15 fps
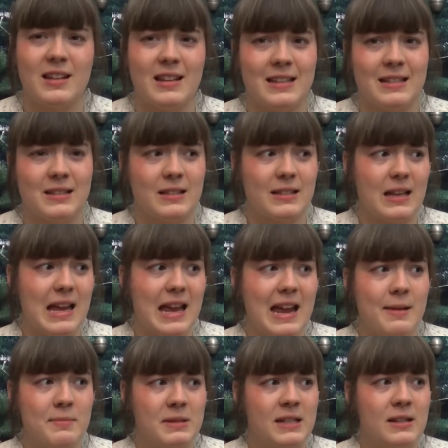is
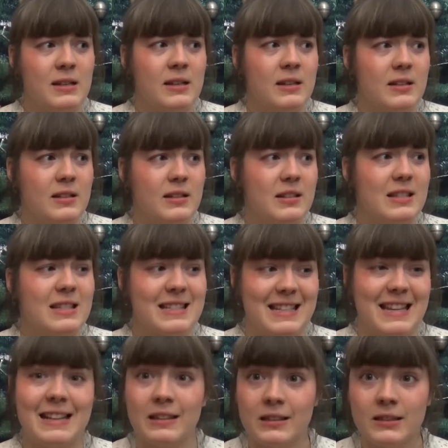empty
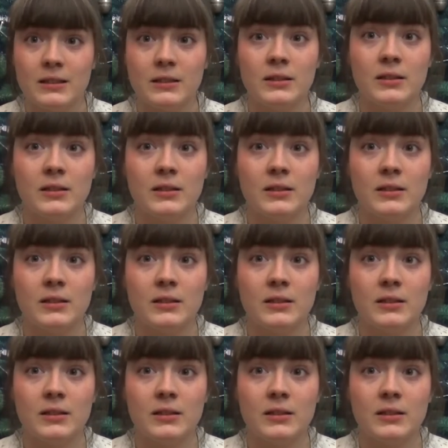still,